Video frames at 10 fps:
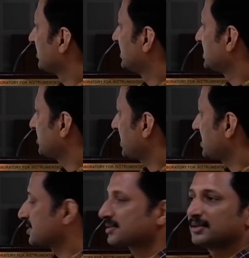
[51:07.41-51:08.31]
The tip
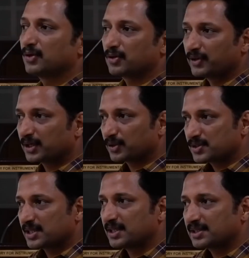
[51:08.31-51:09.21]
has a lot of
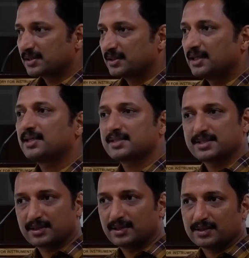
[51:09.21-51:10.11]
electrons in it. It has
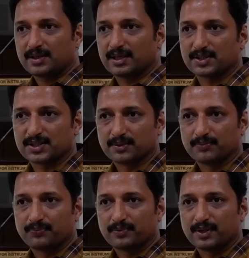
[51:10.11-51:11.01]
certain other energy.
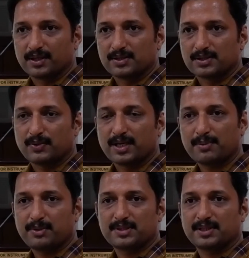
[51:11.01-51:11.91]
So what
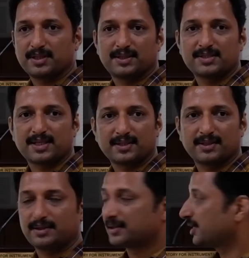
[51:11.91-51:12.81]
happens? It is like
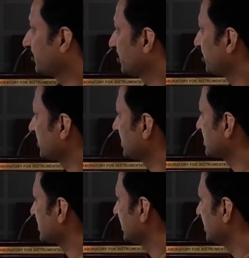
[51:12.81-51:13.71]
if you put
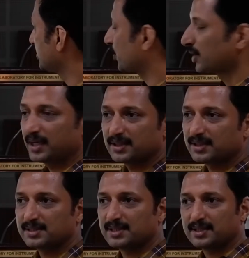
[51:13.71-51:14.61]
this into contact,
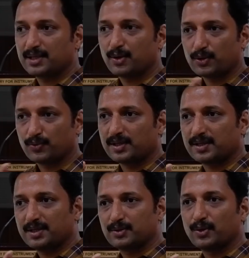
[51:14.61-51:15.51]
it is like a hot
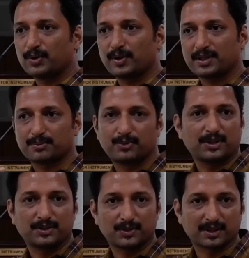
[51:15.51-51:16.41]
water and cold water
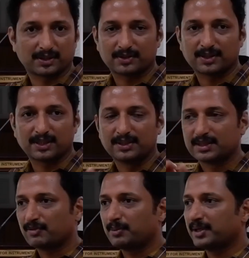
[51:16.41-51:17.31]
putting together. Okay,
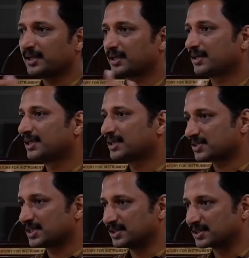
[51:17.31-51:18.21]
there will be heat
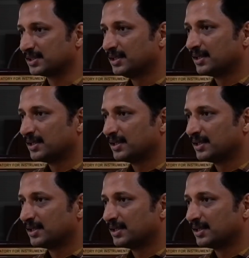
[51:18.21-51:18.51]
exchange.